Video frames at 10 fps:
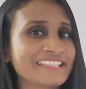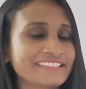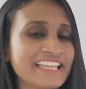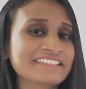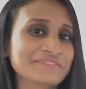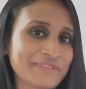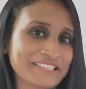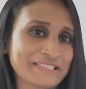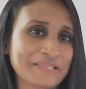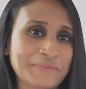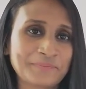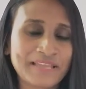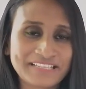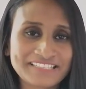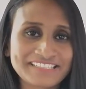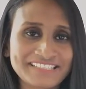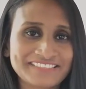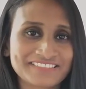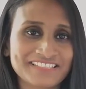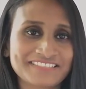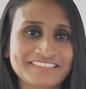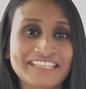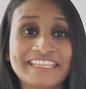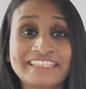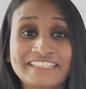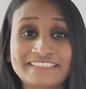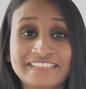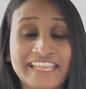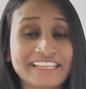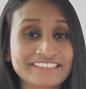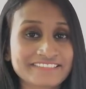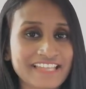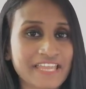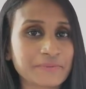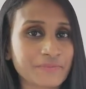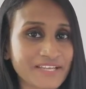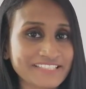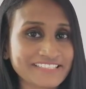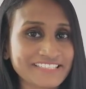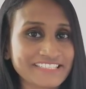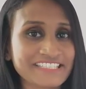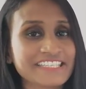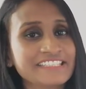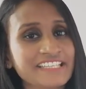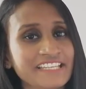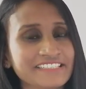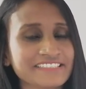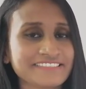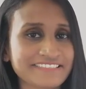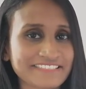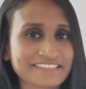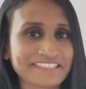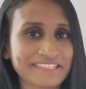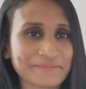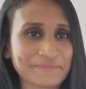That's what McGregor discussed in his X and Y theory in 1960.